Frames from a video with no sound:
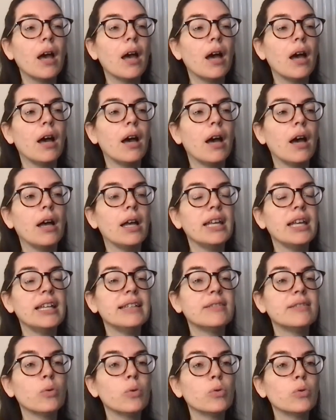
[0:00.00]

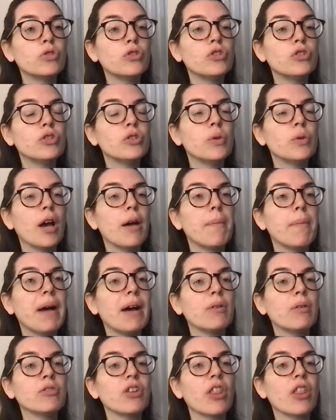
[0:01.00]
it's all to do
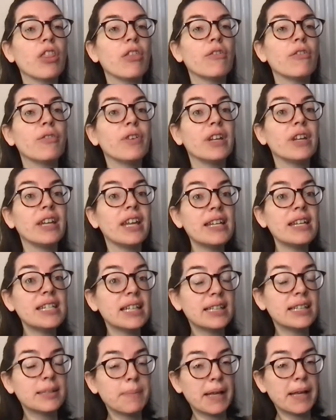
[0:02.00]
about the
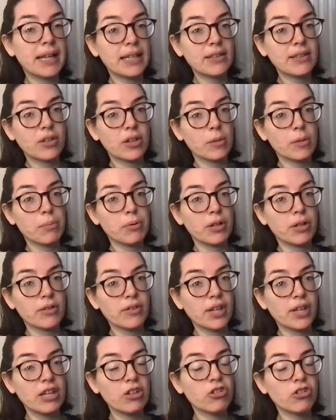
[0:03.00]
phonetic spelling, so the
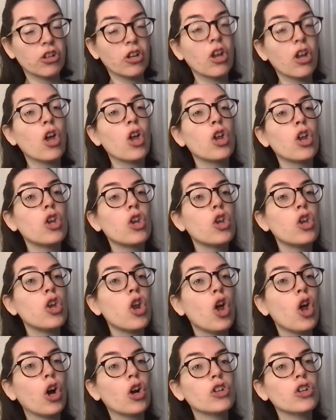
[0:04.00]
pronunciation,
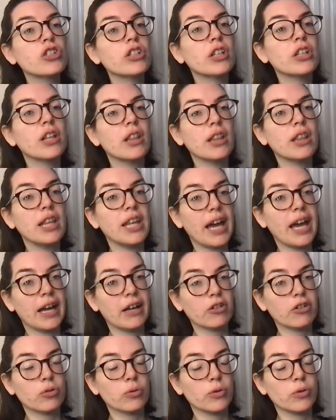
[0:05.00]
not the
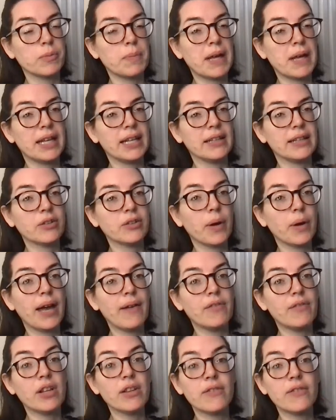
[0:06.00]
actual spelling. So I
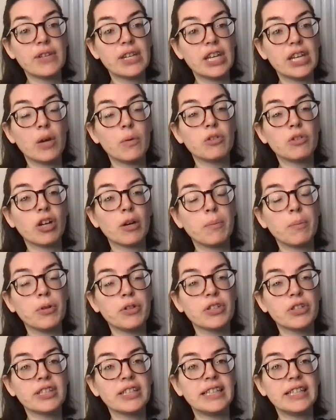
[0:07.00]
have another video which I'll
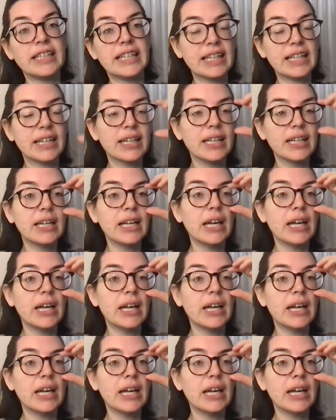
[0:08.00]
put in the link,